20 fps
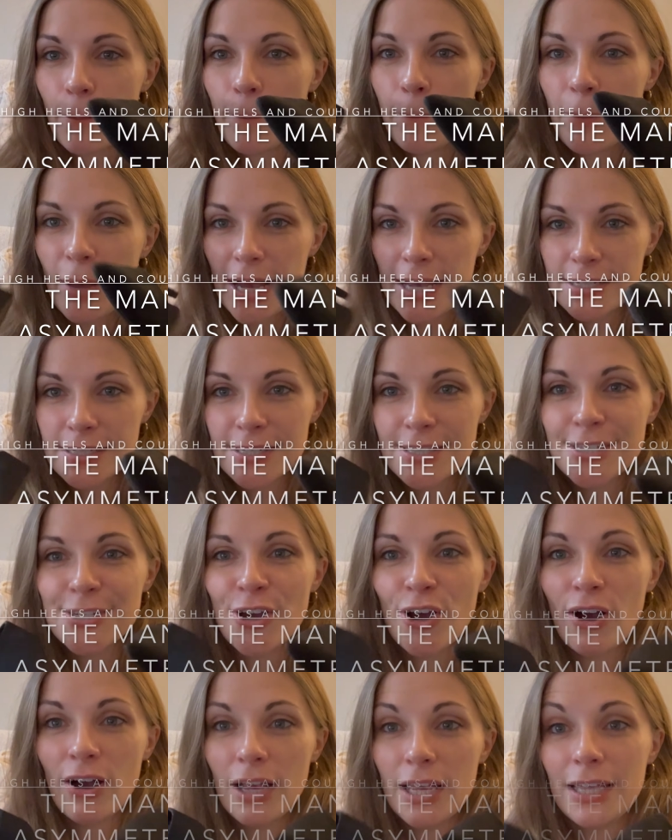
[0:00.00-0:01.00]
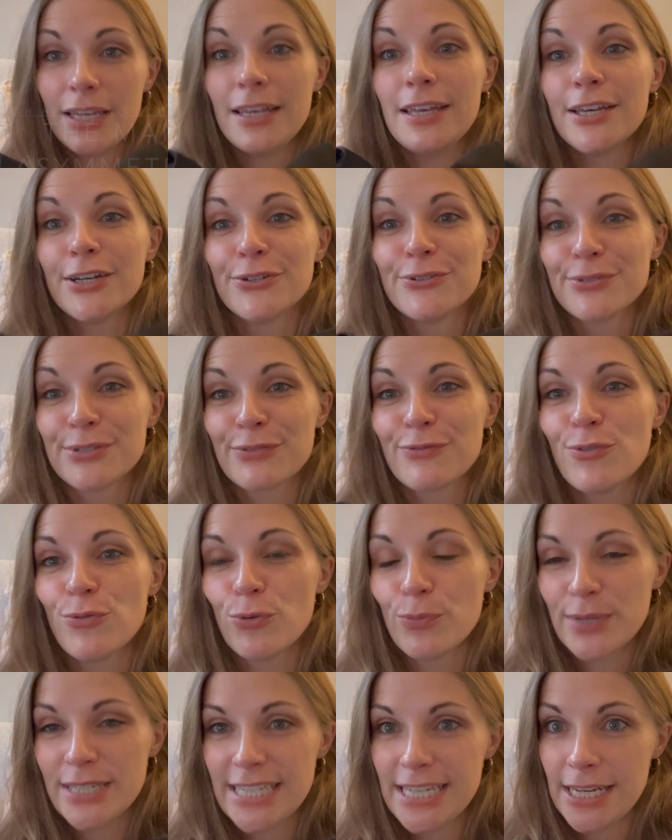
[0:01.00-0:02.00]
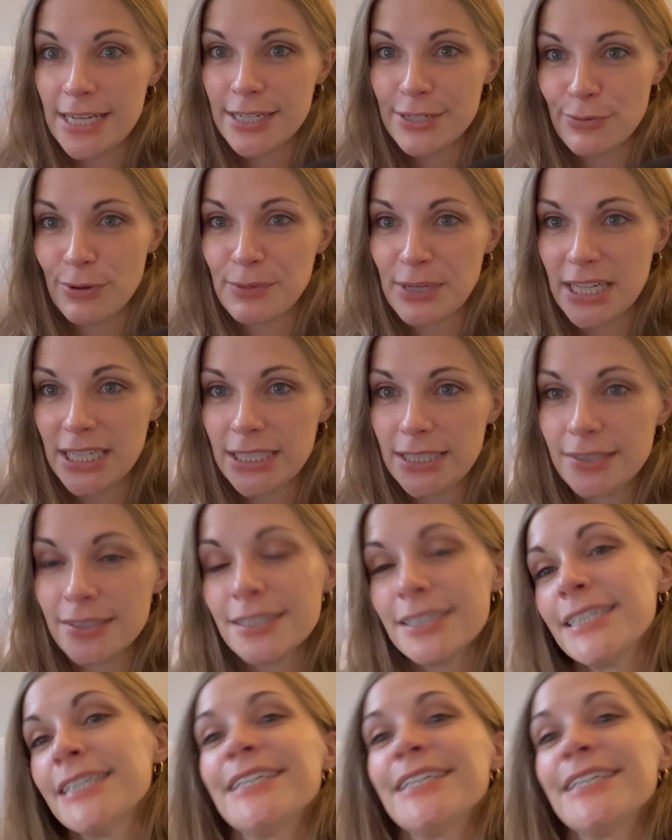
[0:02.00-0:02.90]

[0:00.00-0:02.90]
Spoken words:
best high heels for petite women.